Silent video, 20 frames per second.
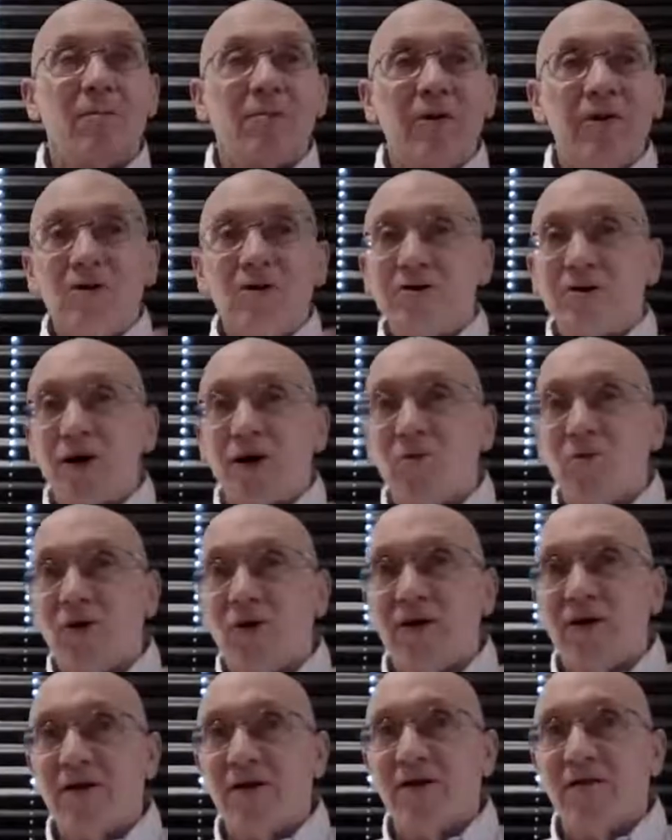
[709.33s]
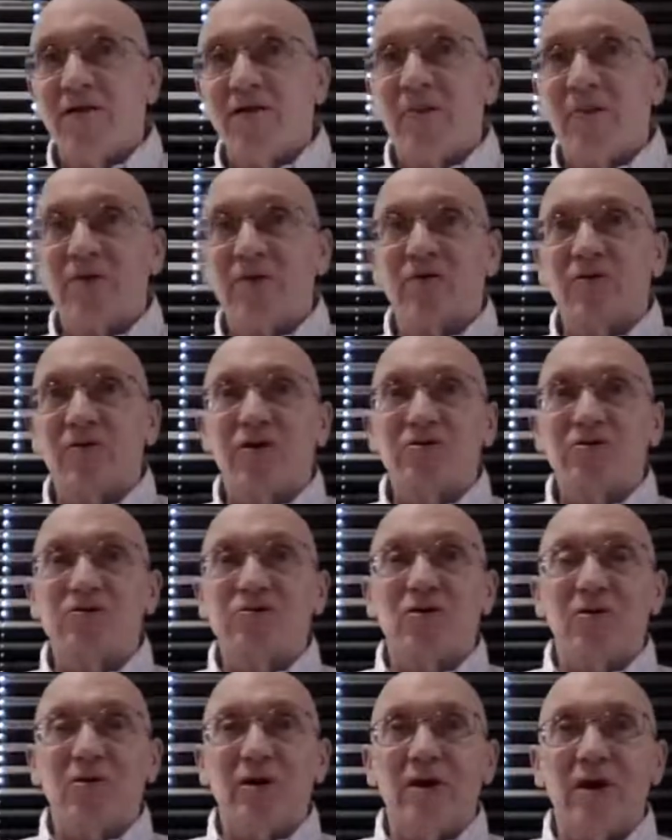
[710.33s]
build on one another, but they're
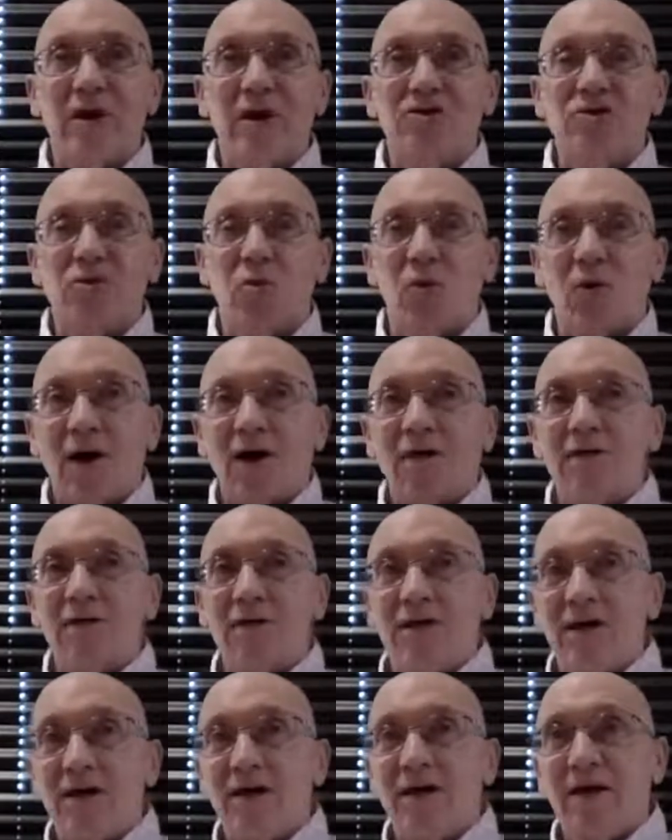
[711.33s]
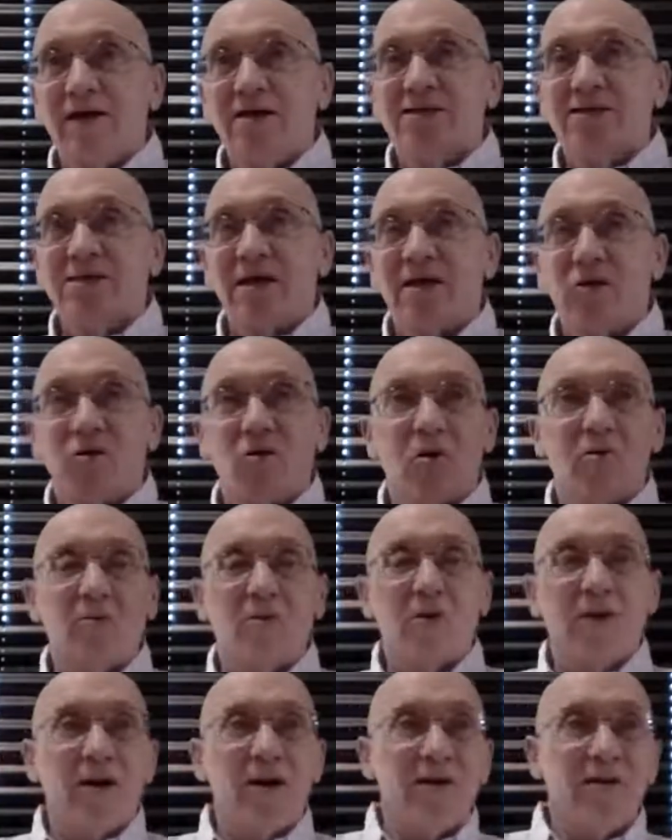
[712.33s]
also, each quality is
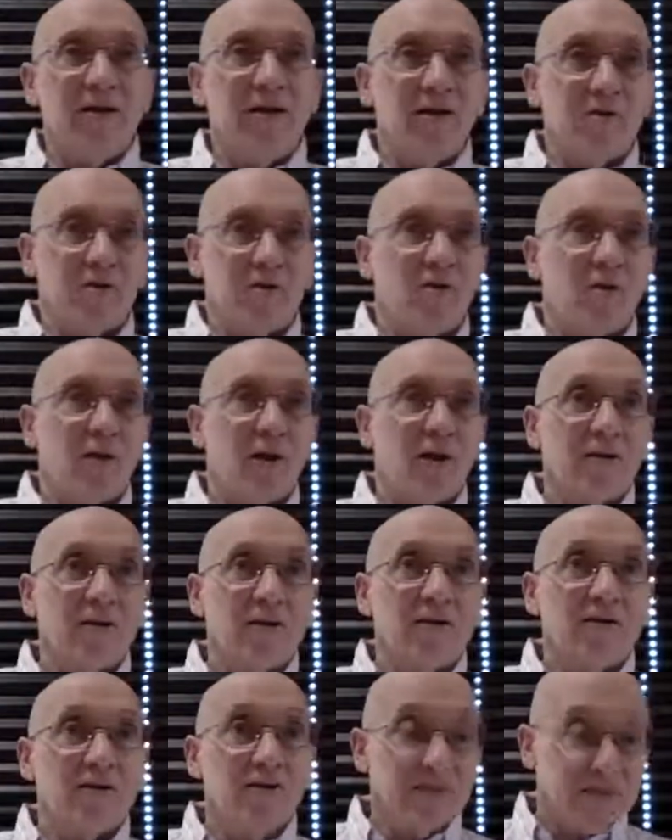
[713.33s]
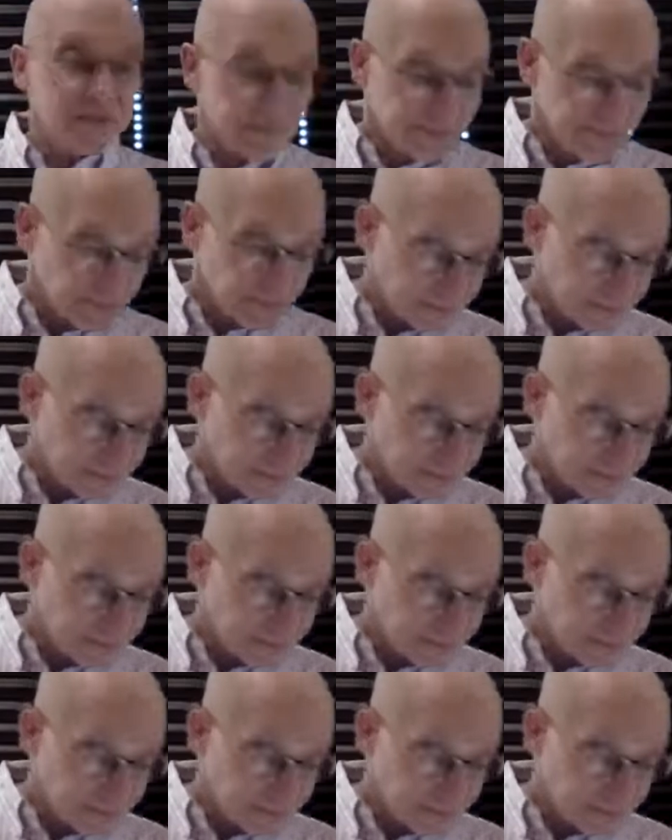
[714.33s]
incorporated in the other qualities.